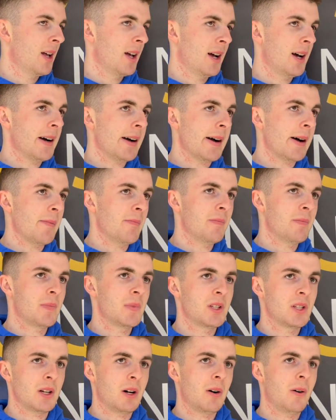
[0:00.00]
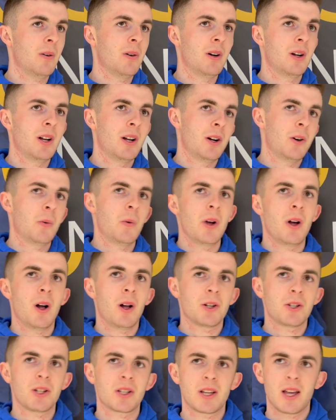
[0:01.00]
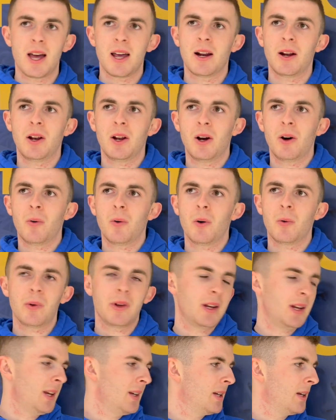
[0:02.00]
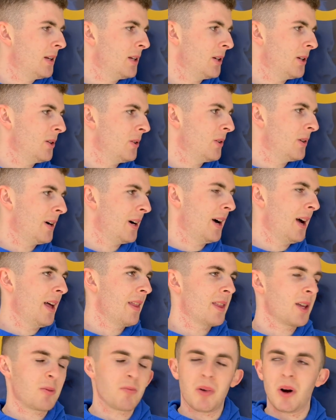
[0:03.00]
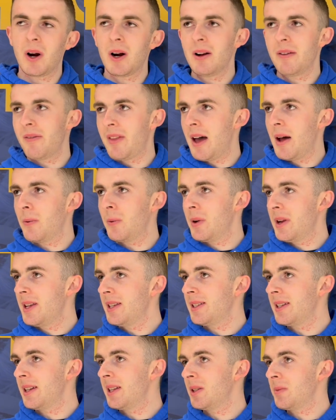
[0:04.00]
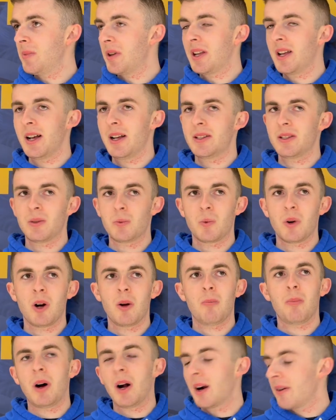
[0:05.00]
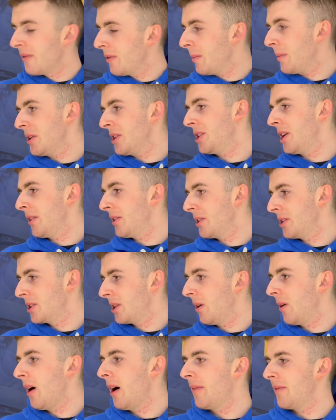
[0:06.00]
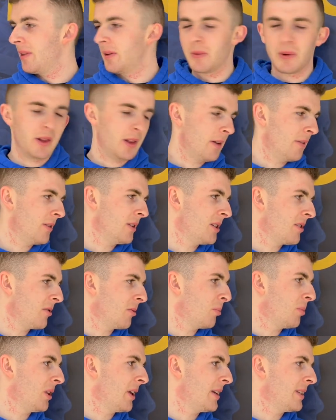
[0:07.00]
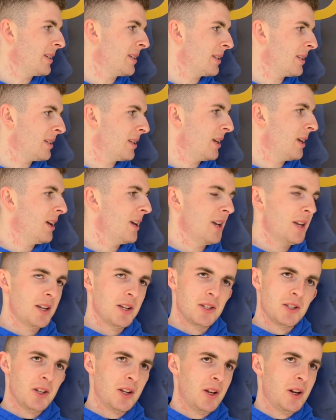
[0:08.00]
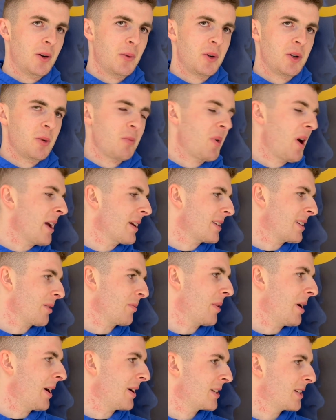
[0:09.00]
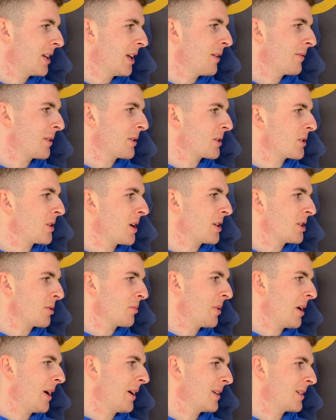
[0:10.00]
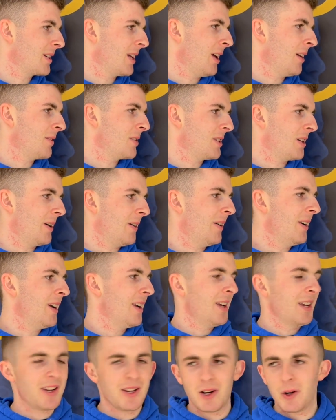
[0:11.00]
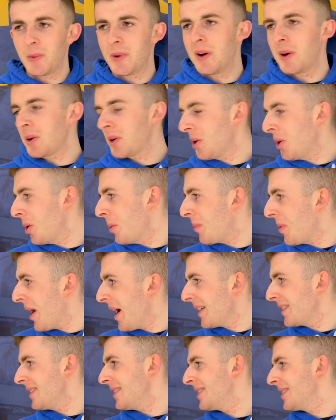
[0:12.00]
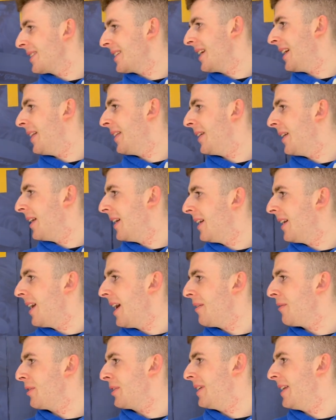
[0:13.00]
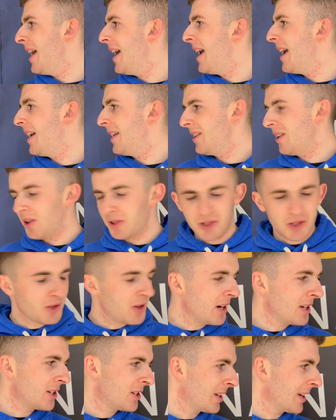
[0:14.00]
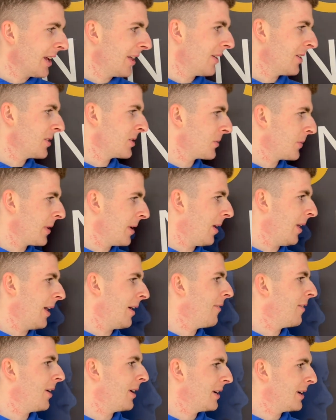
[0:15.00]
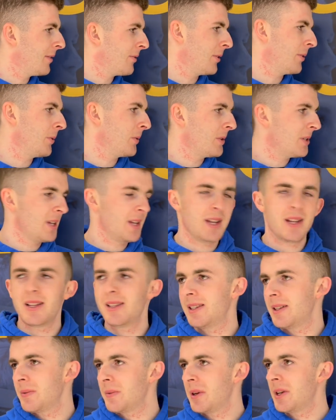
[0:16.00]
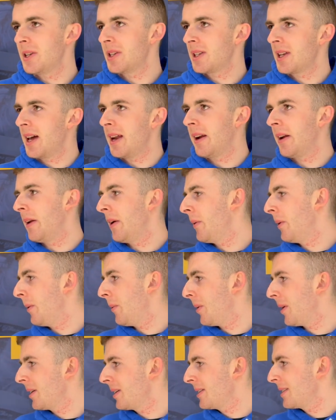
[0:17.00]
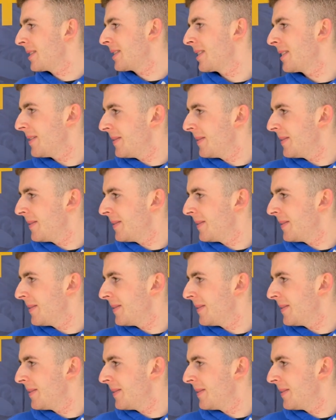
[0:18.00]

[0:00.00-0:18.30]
Um, so we all just kind of know what we need to do. Uh, I think part of that reason is because we're apart from each other so often. We live in different places. So, you know, when you're practicing by yourself, you're stretching by yourself. So, you know, we don't go to practice together every day and all stretch together. So, we all have our different routines and we just kind of know what works.